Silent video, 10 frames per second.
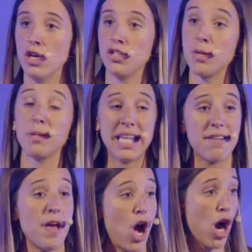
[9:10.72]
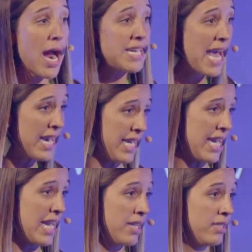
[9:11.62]
to believe that our
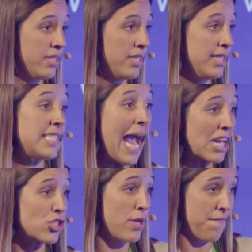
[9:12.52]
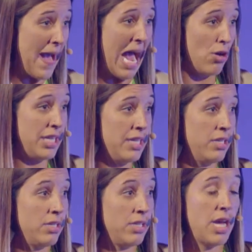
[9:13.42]
identity is actually found
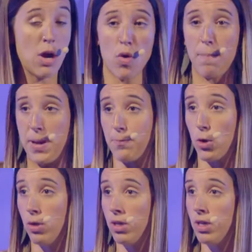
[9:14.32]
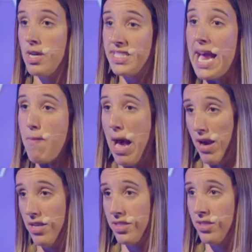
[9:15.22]
in what people say about
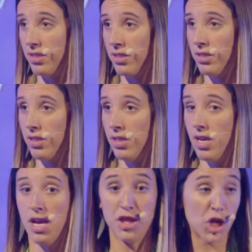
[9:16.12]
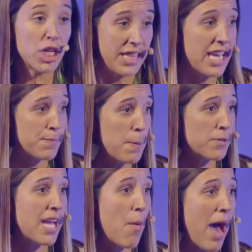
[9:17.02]
us the good things people
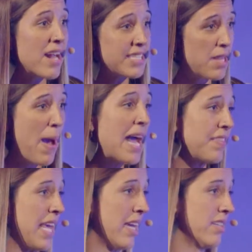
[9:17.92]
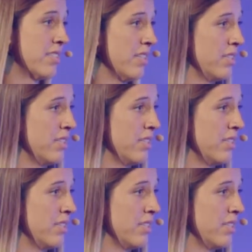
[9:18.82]
say about us and the bad things.